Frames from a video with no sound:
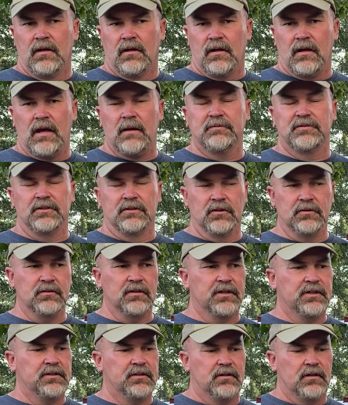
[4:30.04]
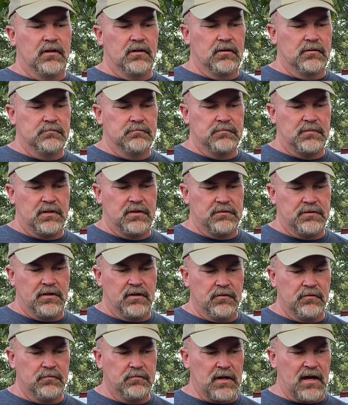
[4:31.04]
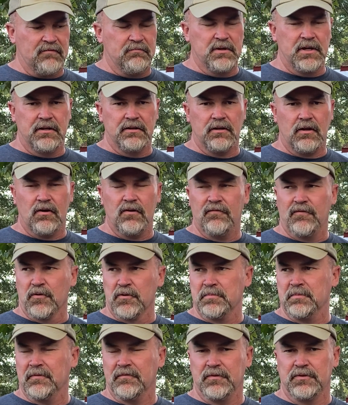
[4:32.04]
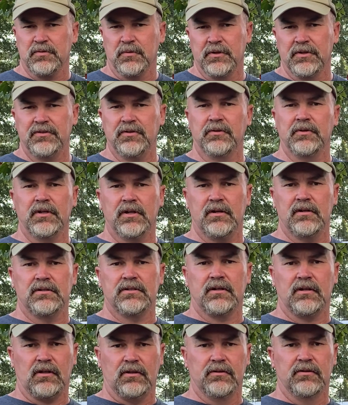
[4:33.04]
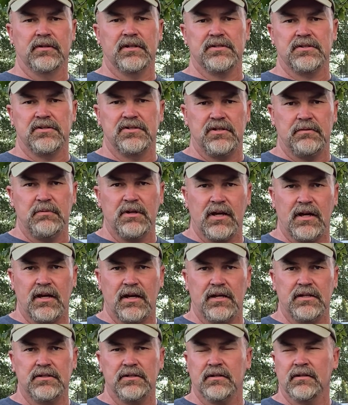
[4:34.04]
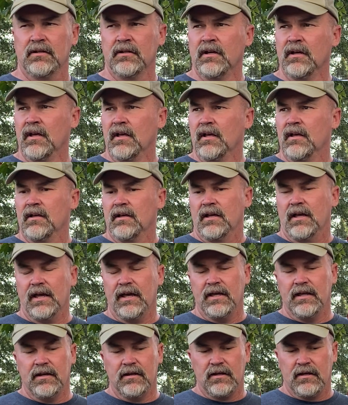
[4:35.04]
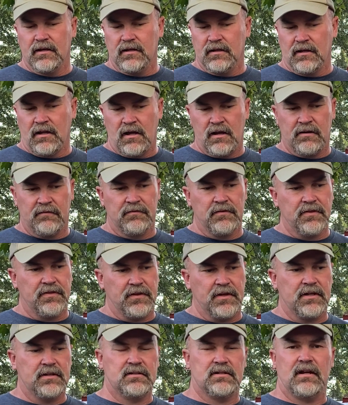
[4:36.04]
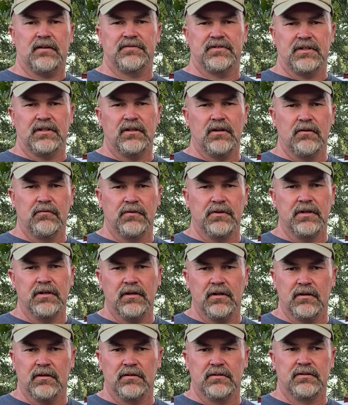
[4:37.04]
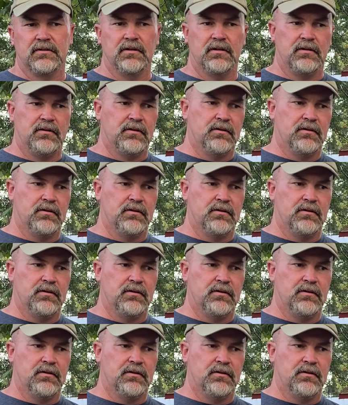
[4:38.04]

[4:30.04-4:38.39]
Absolutely. I've been in law enforcement for 22 years, including as a GBI agent, and a lot of the things that I've seen over the years that